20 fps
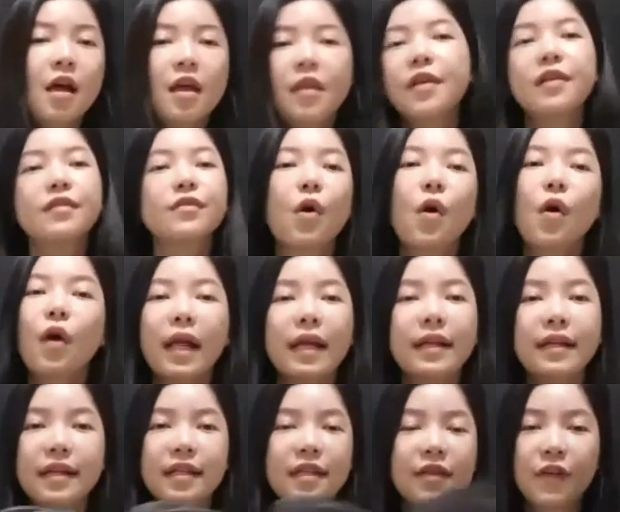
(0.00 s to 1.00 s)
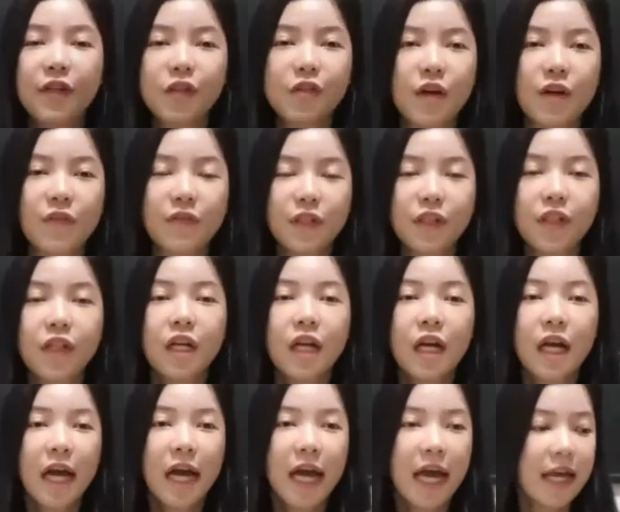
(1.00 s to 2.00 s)
That's all I need if I travel.
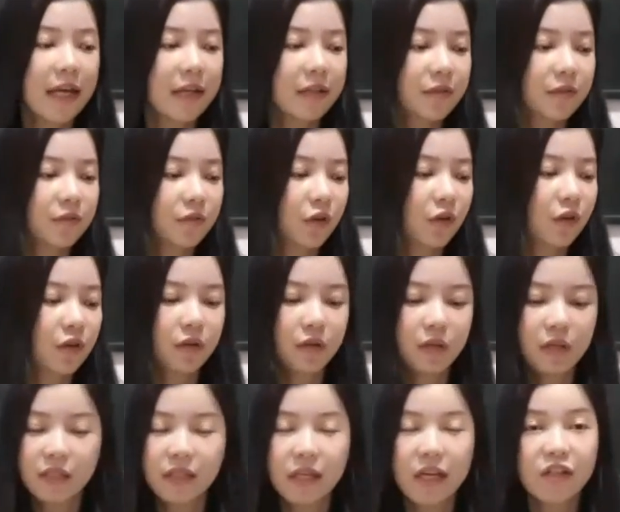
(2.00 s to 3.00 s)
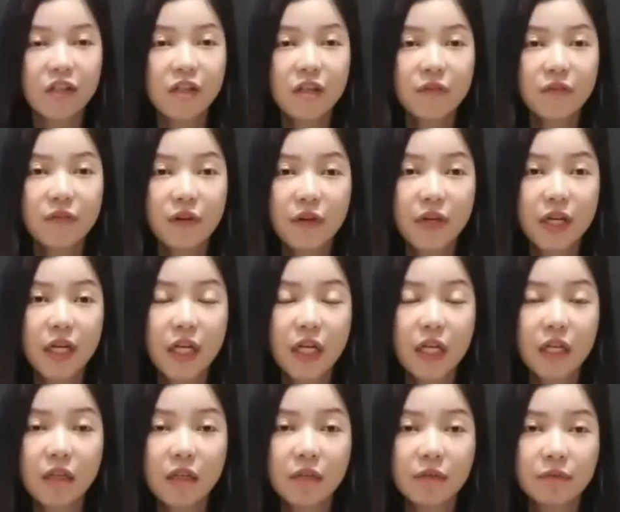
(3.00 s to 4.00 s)
And it's actually a
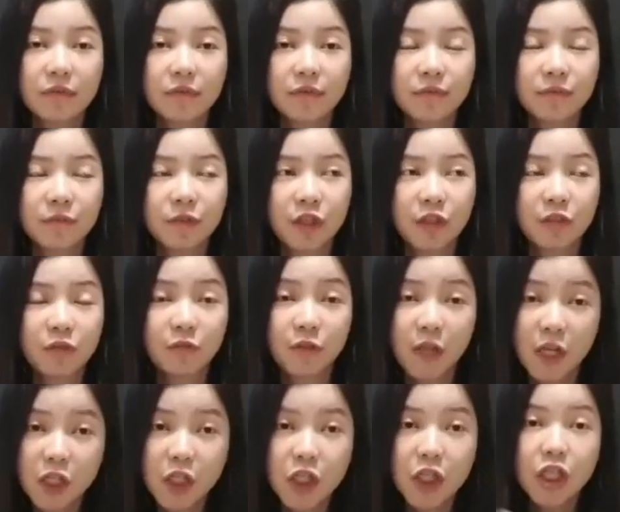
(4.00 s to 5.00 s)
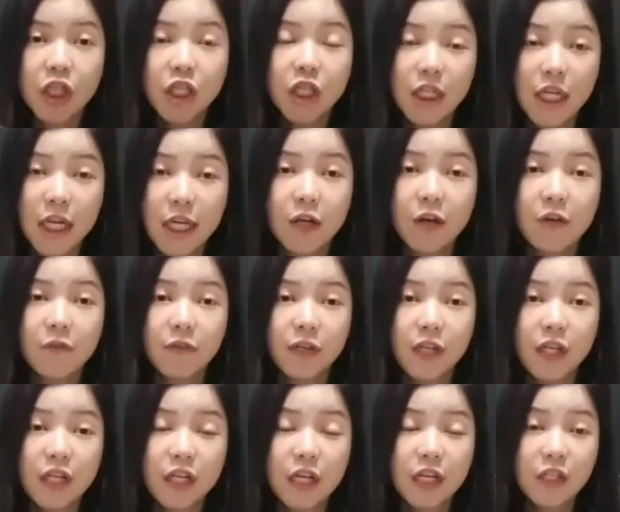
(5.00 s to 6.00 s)
very functional and
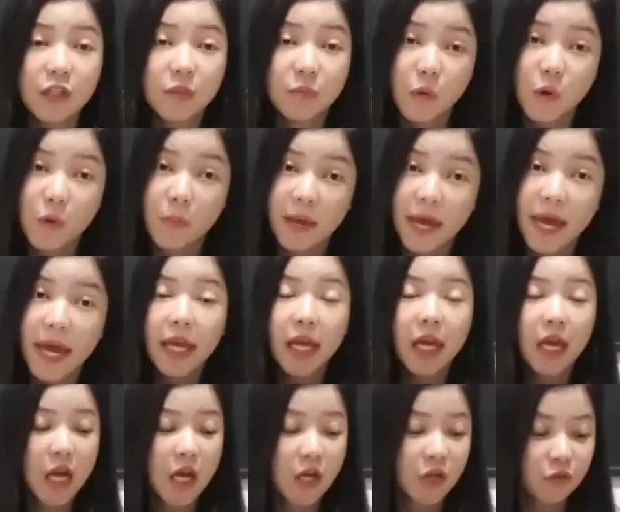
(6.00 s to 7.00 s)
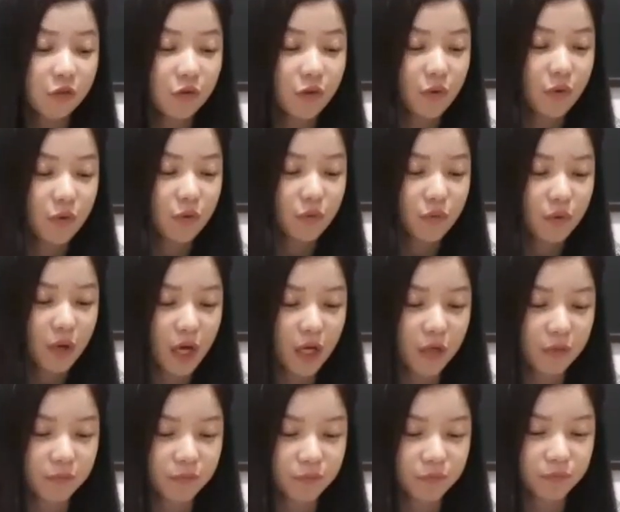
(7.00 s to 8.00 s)
convenient and small bag. So
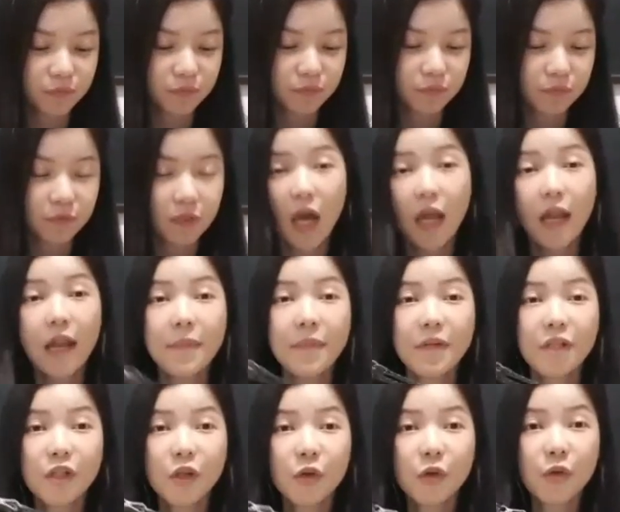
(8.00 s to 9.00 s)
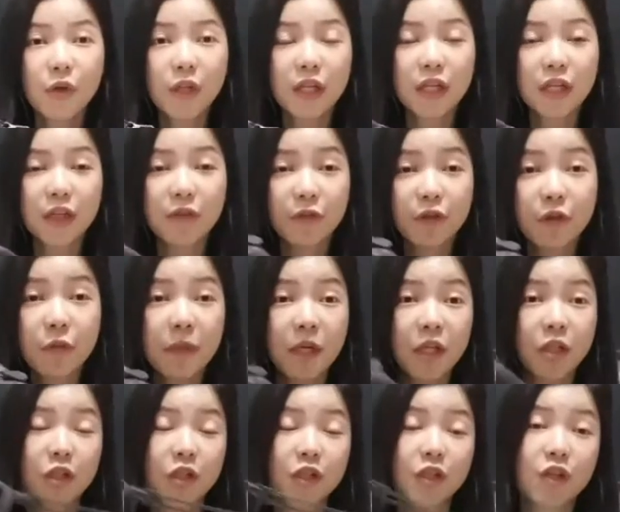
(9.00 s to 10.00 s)
let me show you a few
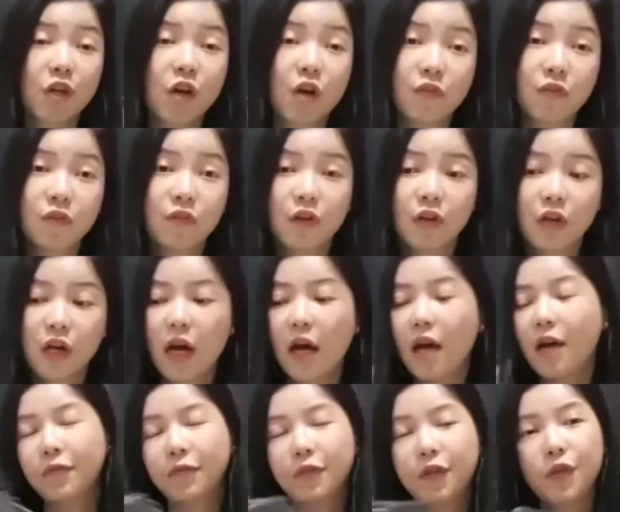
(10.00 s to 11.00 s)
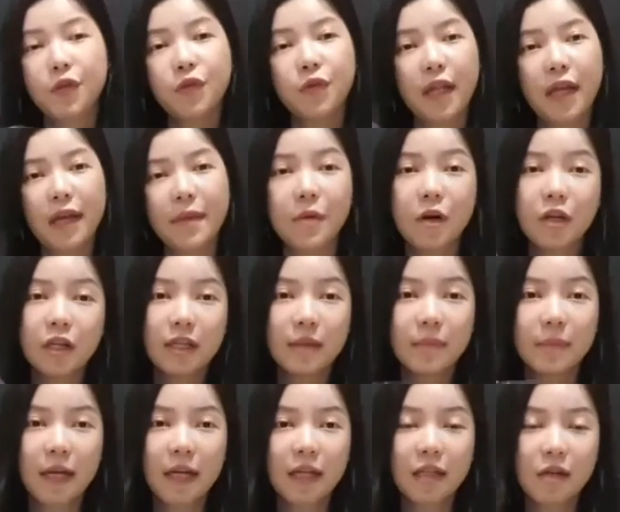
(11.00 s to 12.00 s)
pictures of a few like
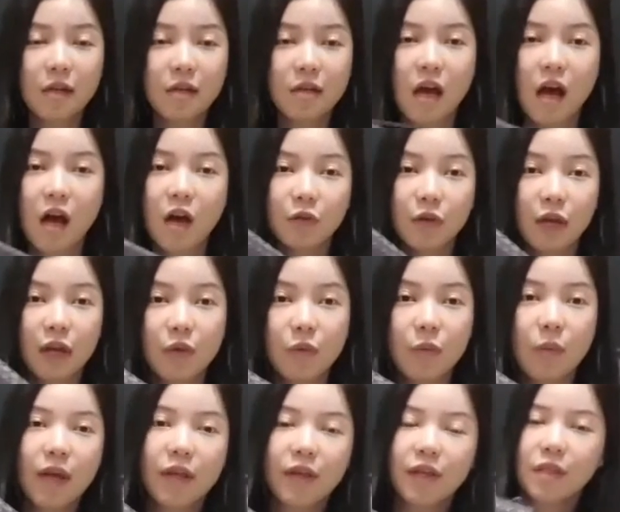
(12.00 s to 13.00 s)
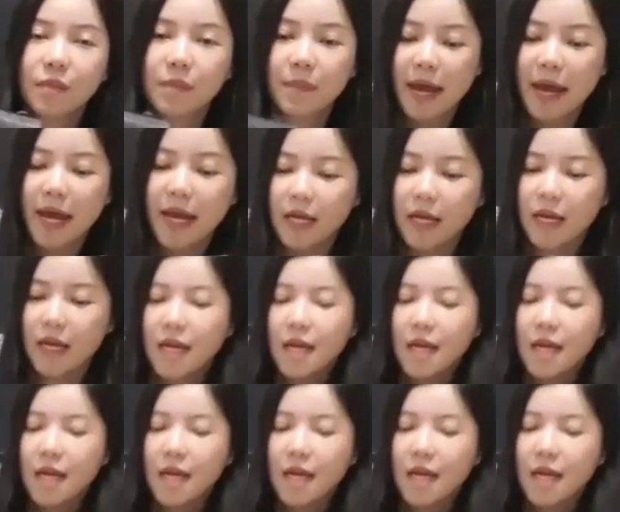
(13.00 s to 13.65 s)
modeling pics on how can you wear this bag.